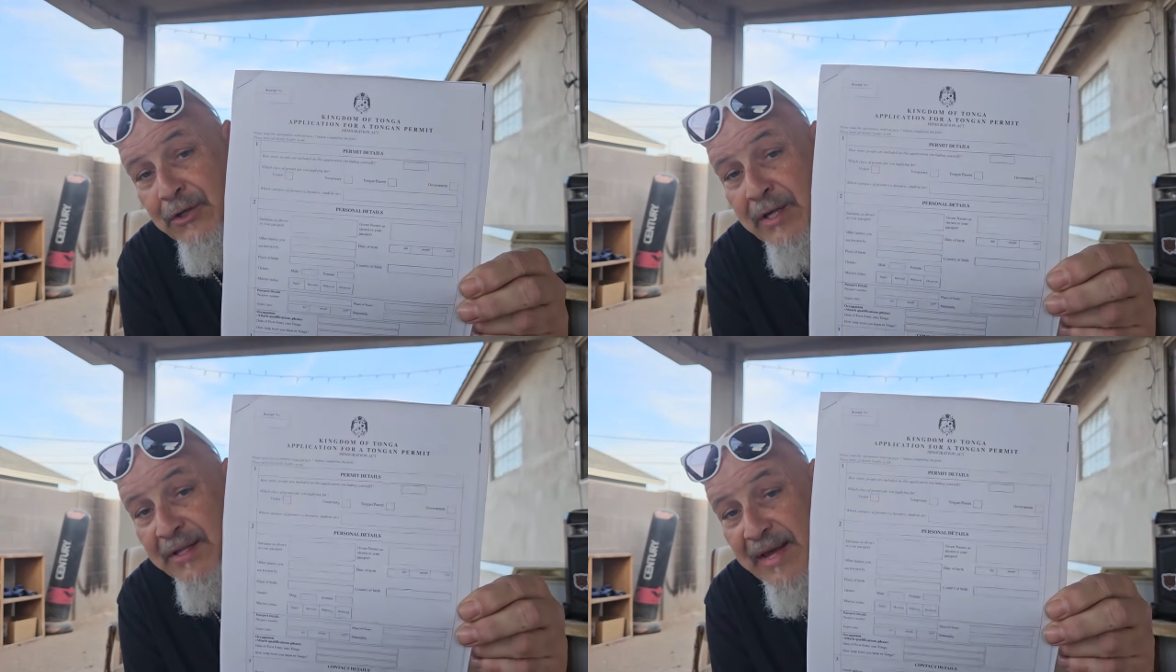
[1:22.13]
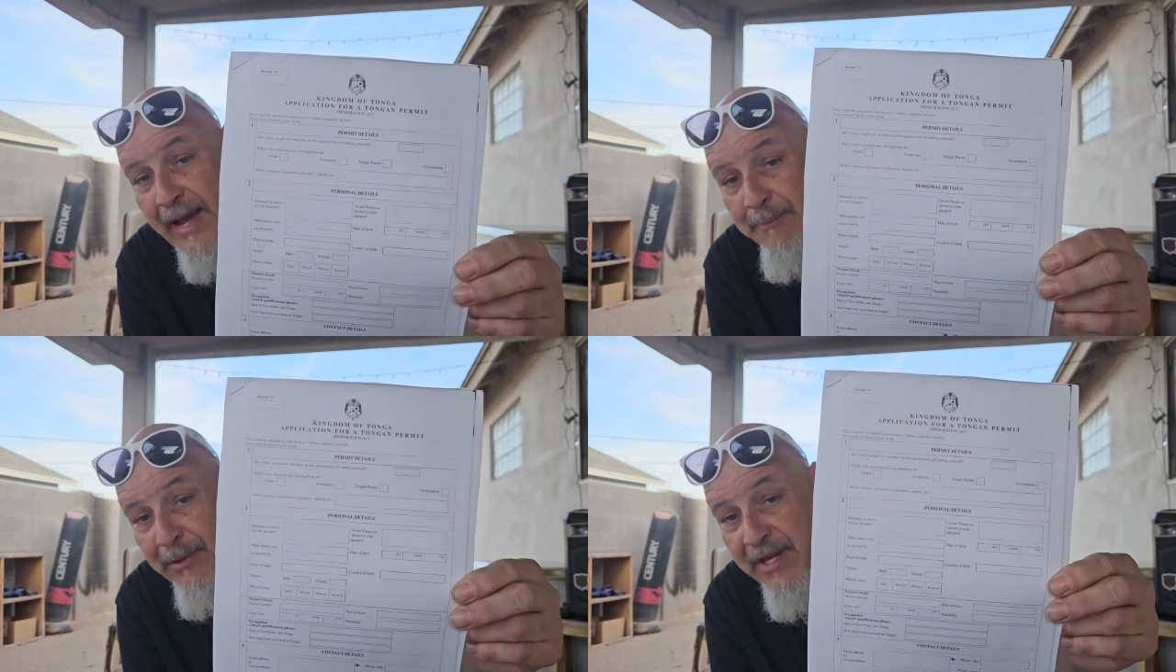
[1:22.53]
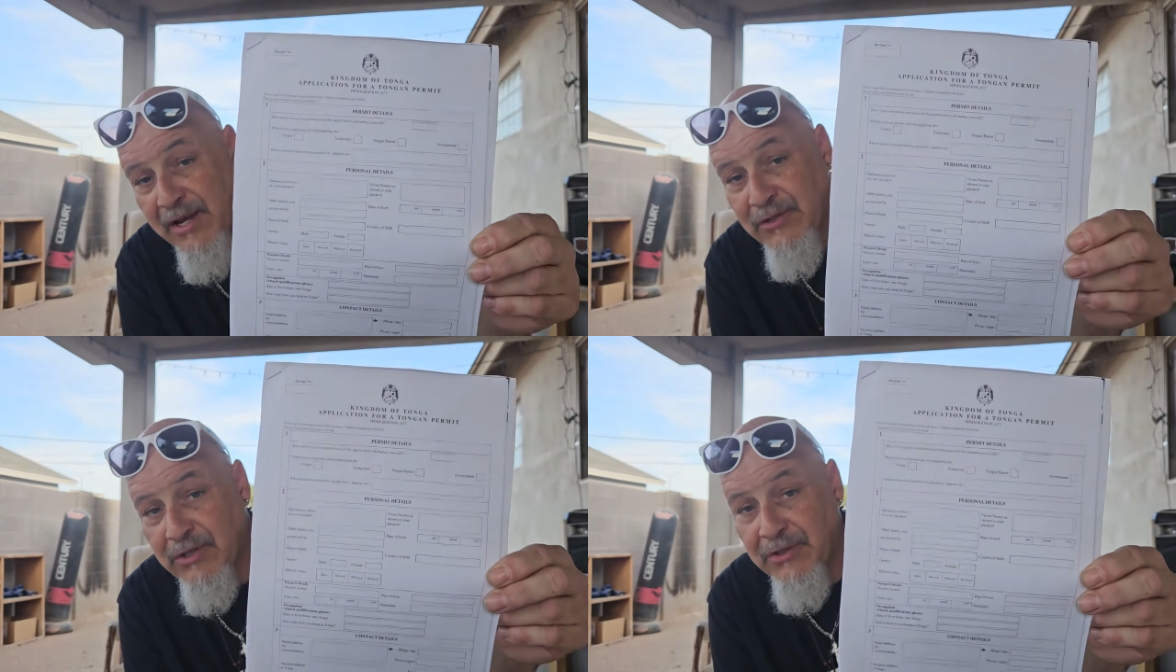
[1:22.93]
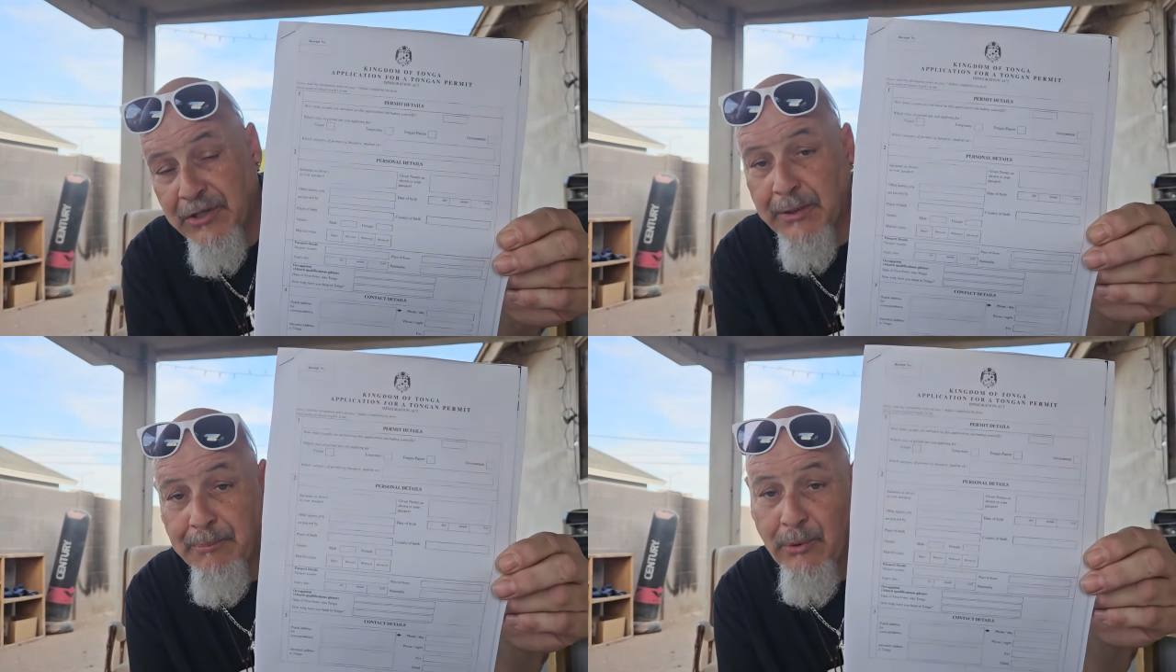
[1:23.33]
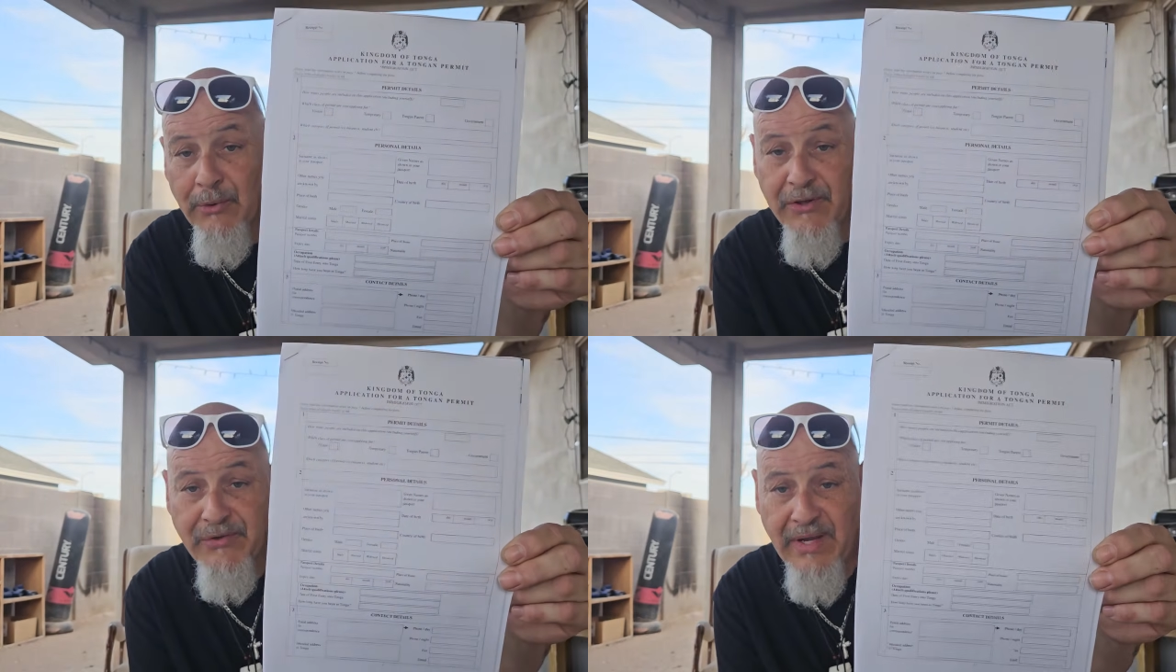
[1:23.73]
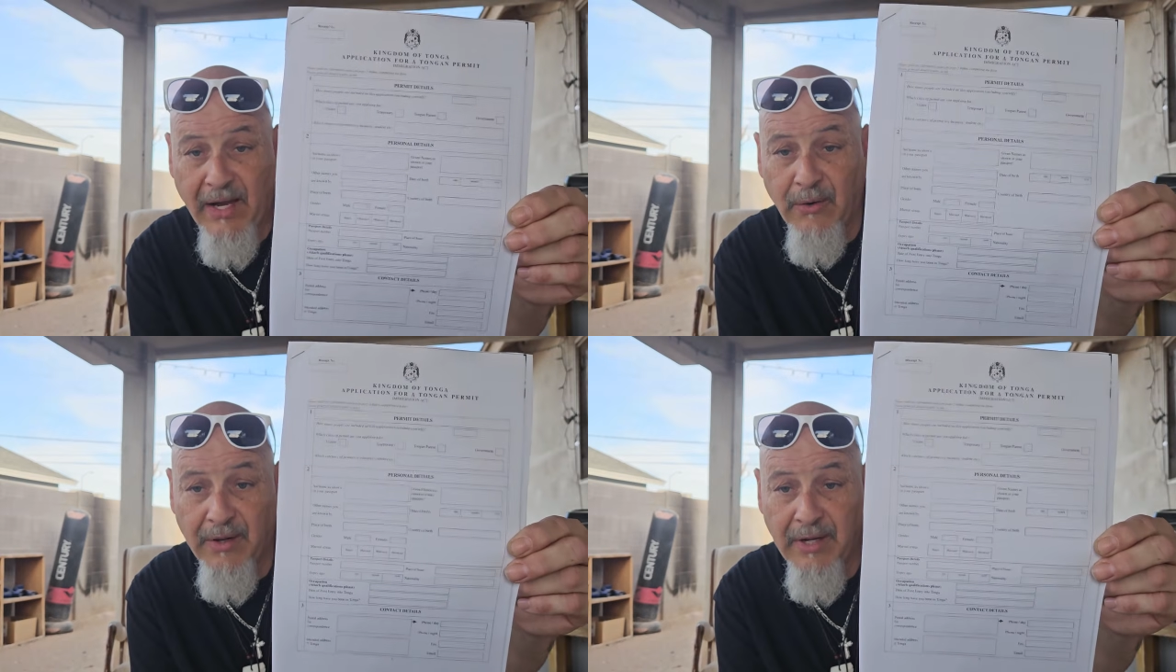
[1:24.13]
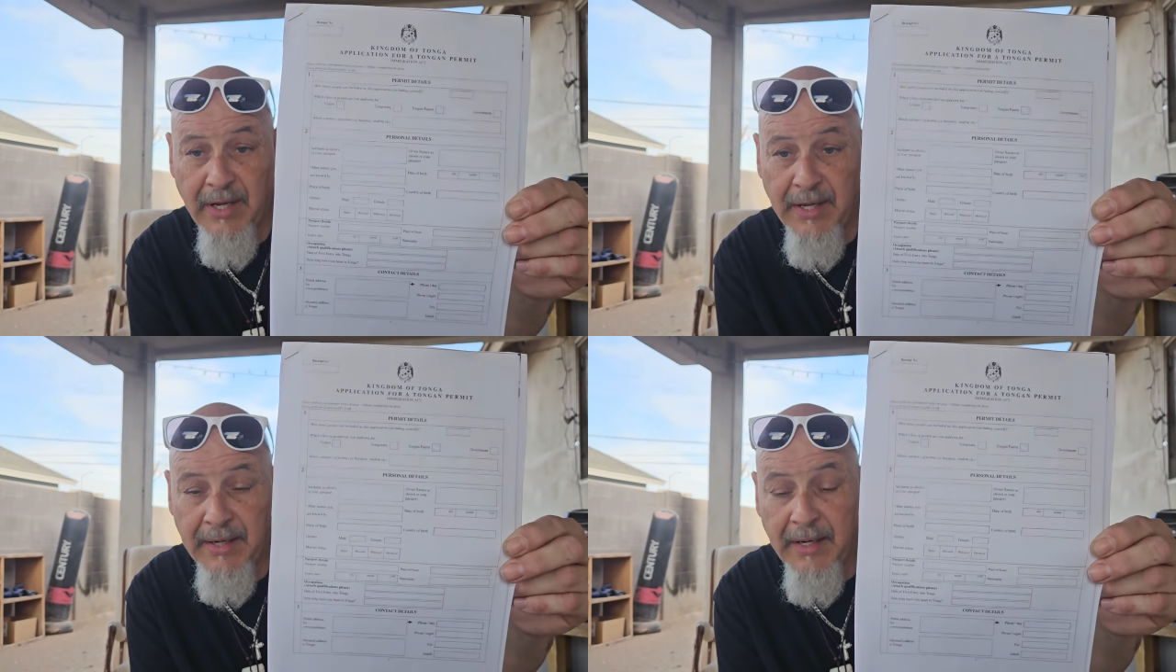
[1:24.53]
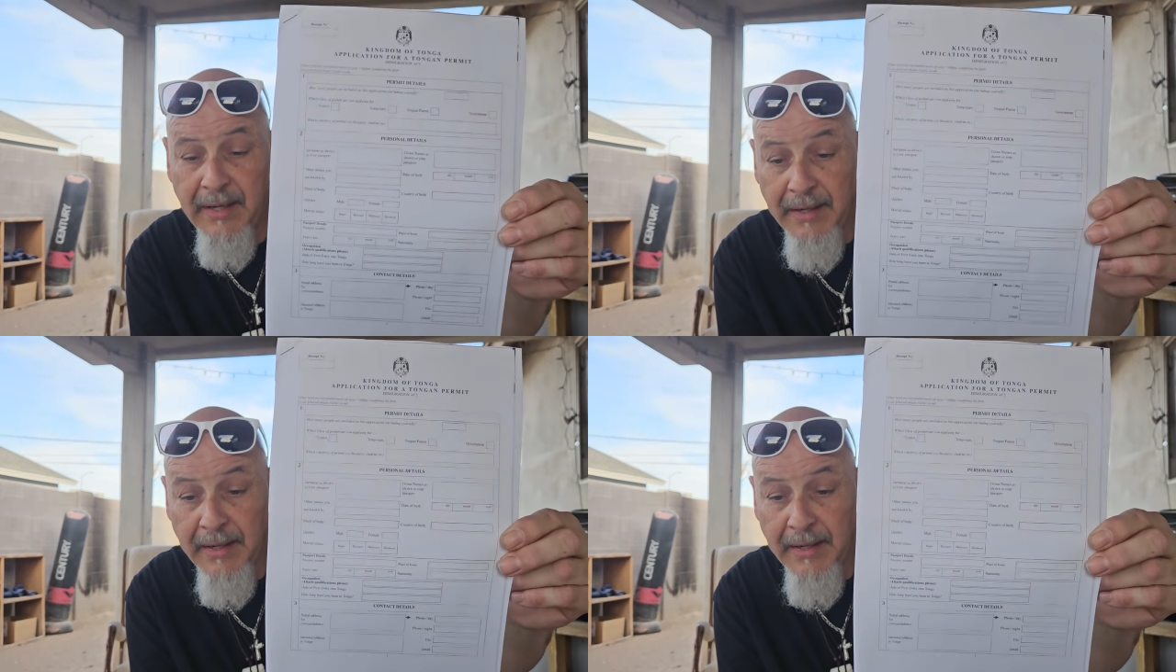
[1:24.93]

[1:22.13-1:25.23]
need the application. You could pull this out and